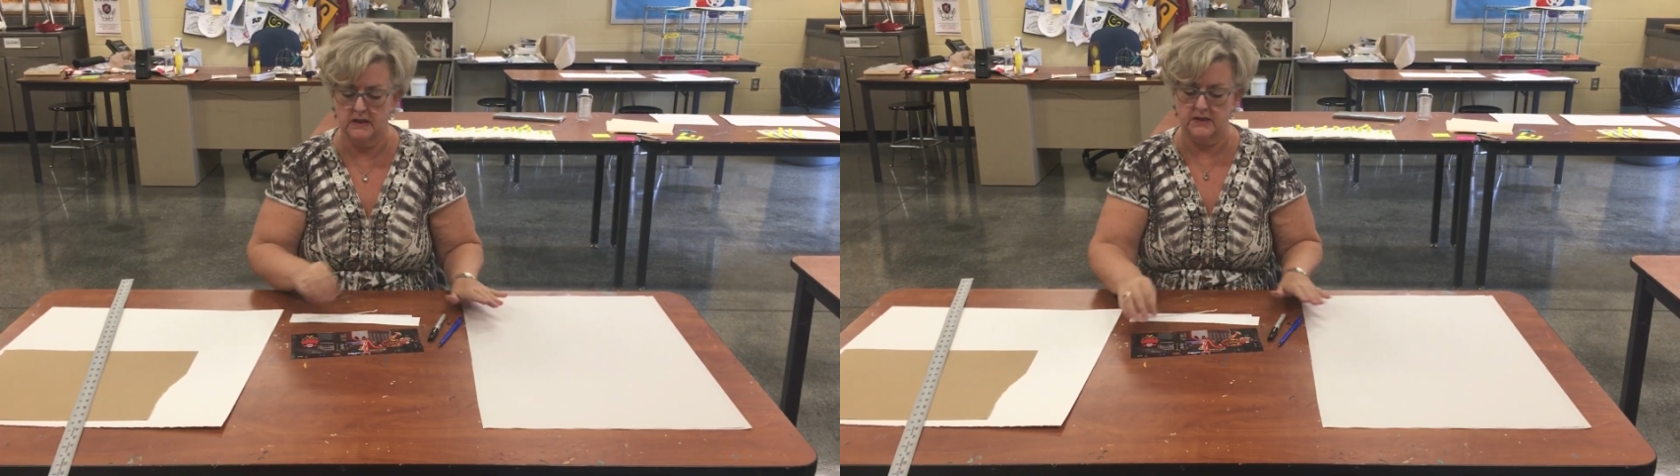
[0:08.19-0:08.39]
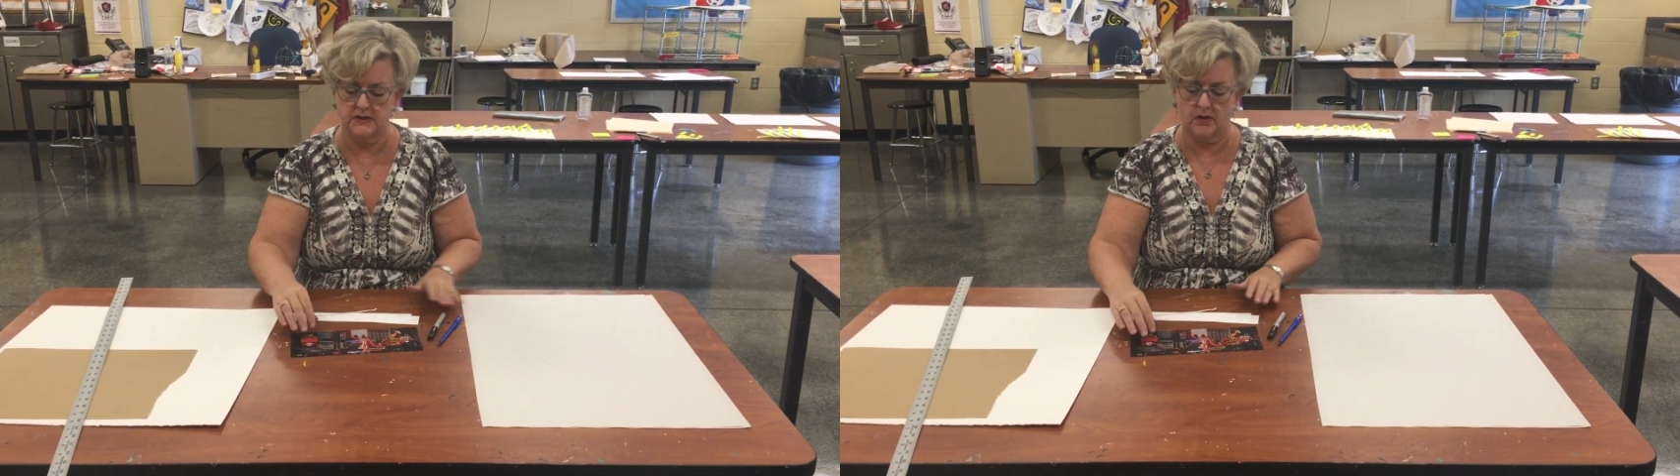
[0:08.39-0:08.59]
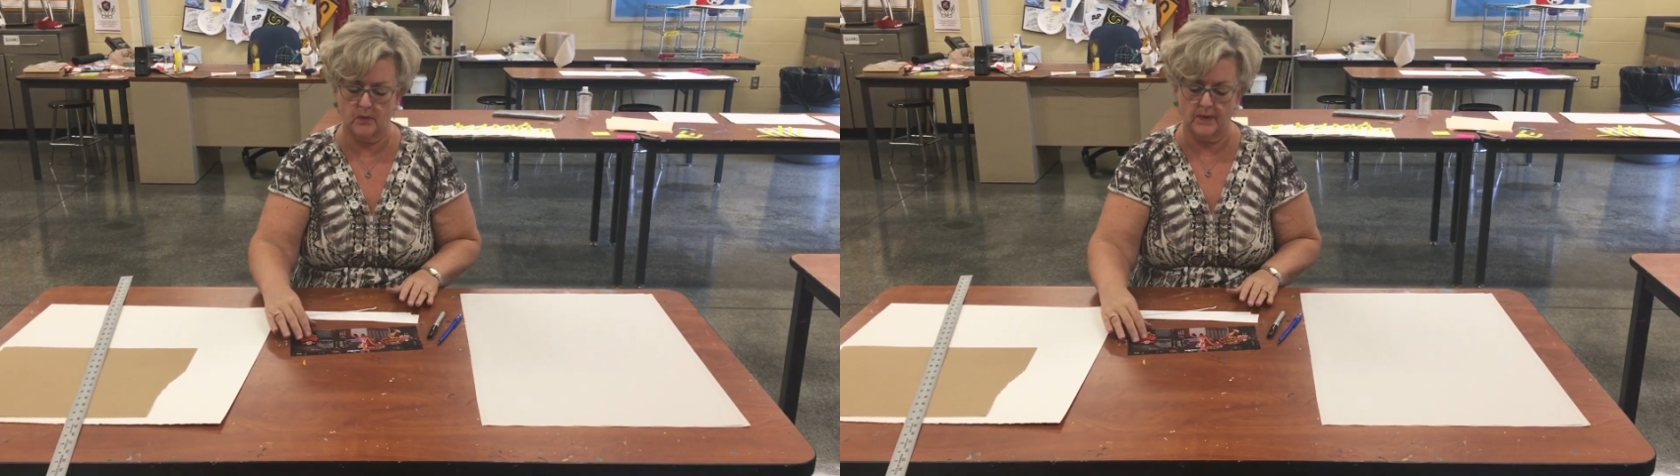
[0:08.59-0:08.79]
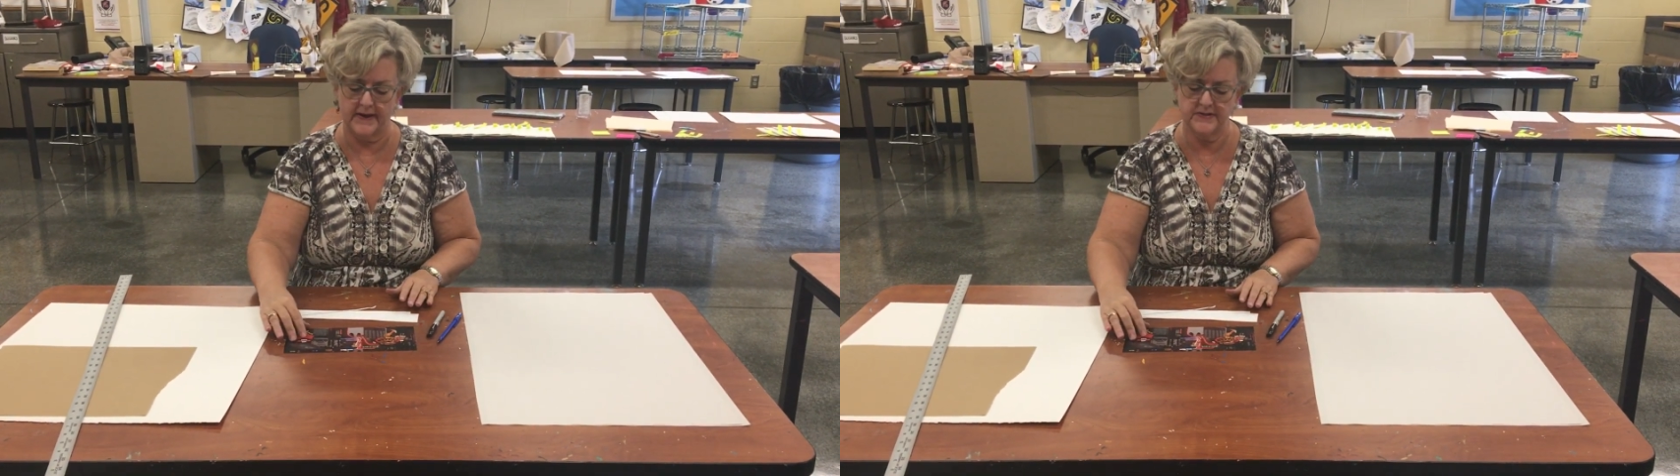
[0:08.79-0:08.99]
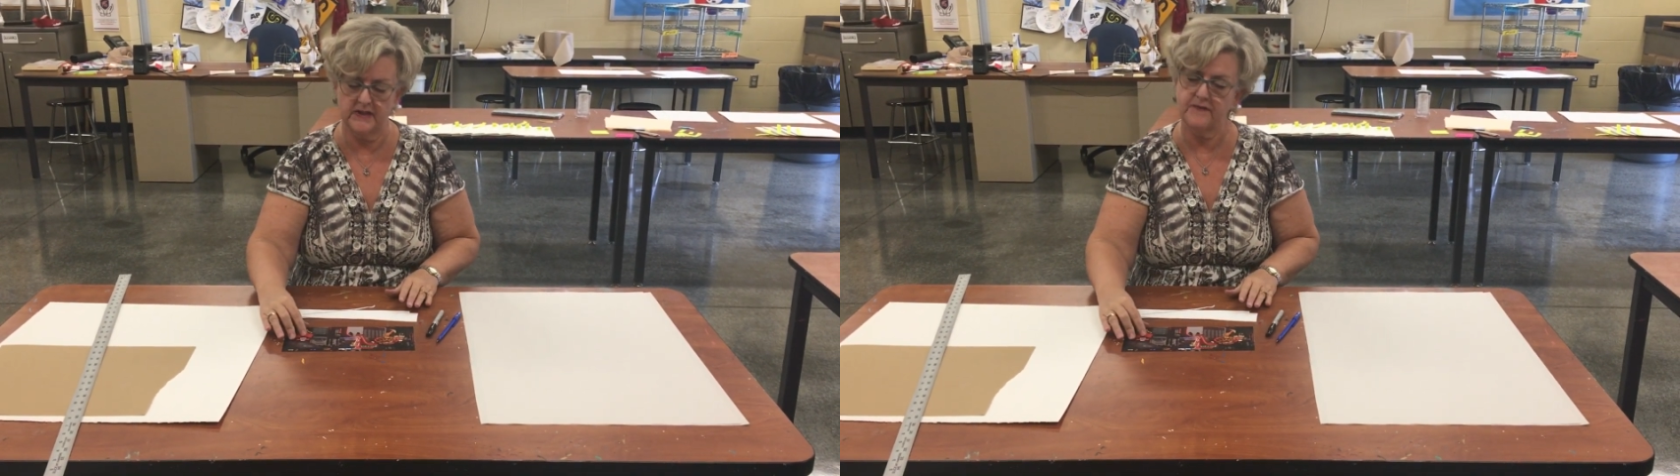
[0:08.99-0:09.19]
So what
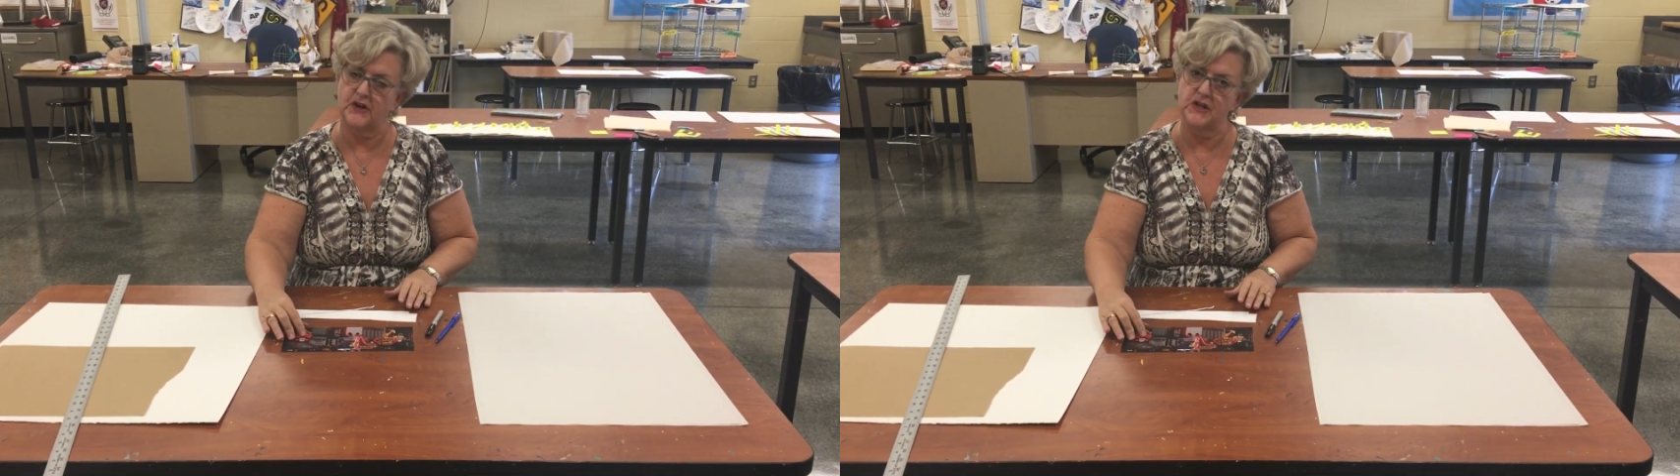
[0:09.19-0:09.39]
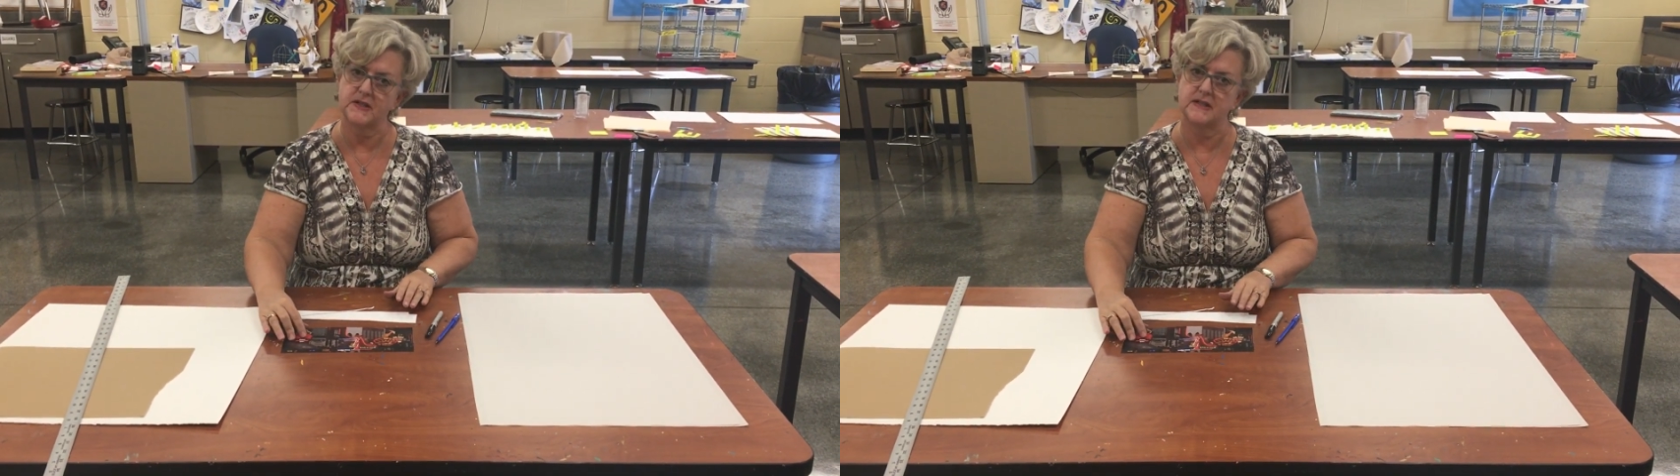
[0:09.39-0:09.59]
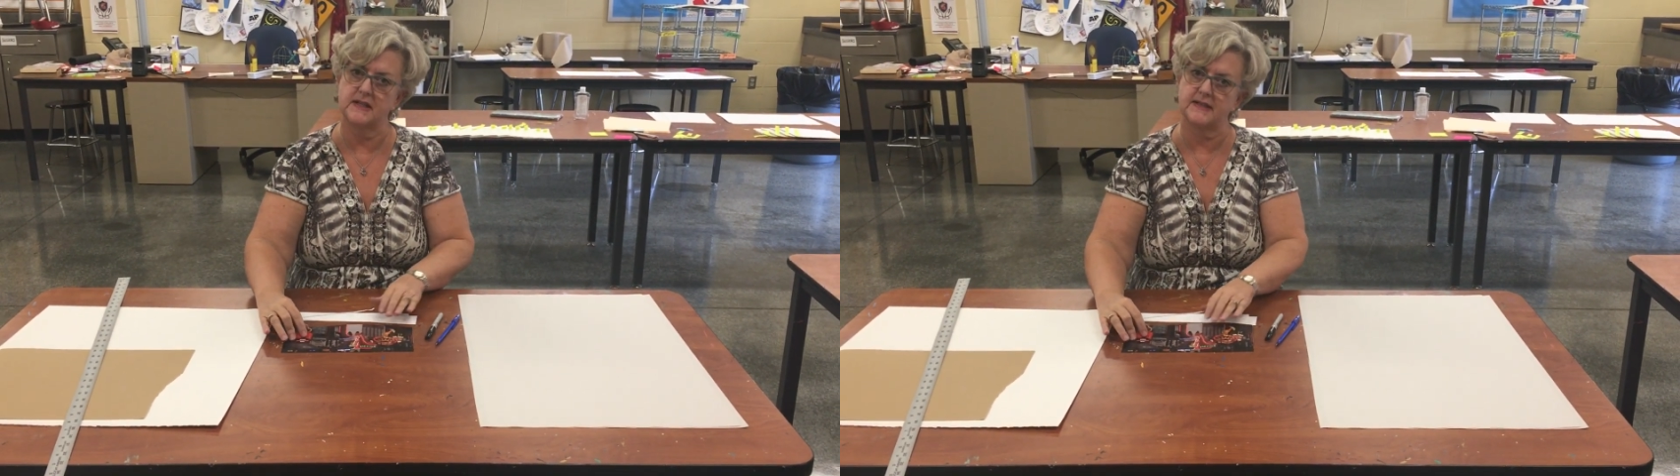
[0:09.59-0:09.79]
I've done first